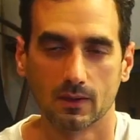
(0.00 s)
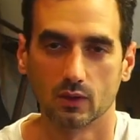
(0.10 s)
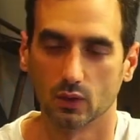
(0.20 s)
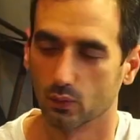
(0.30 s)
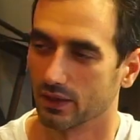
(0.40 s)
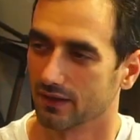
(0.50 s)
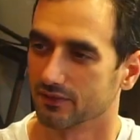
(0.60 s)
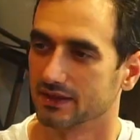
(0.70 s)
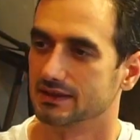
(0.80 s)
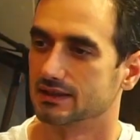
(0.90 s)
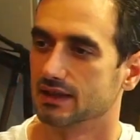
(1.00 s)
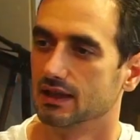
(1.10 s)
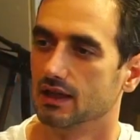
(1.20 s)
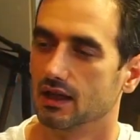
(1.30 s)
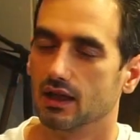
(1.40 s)
or whatever these
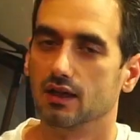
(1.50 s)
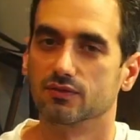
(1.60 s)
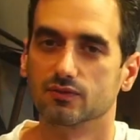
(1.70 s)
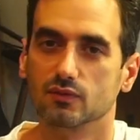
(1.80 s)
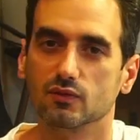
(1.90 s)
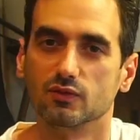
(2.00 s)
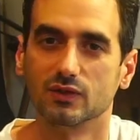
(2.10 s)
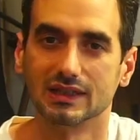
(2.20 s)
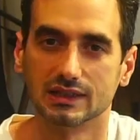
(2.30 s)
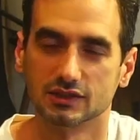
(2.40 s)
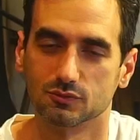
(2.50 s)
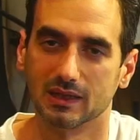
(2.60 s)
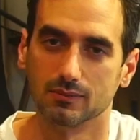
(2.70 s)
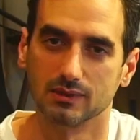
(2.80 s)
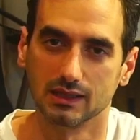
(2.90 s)
feelings
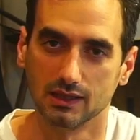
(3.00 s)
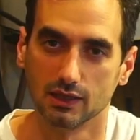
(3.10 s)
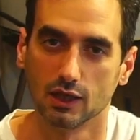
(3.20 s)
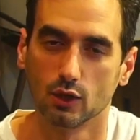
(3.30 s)
may be,